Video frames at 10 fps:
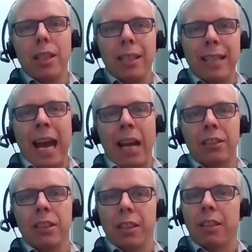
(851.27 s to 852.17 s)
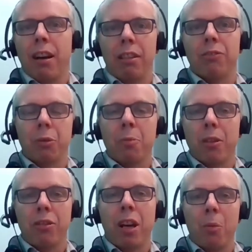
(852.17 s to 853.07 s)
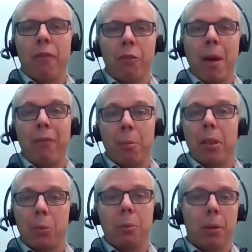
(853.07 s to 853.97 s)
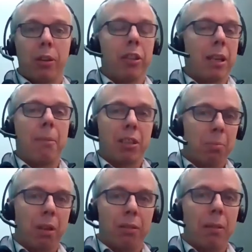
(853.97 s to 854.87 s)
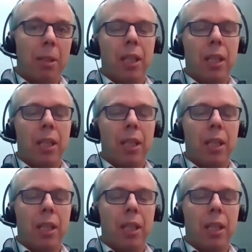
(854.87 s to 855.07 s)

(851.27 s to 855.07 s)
is actually the kind of response I want from everybody we put on the Zen Master program,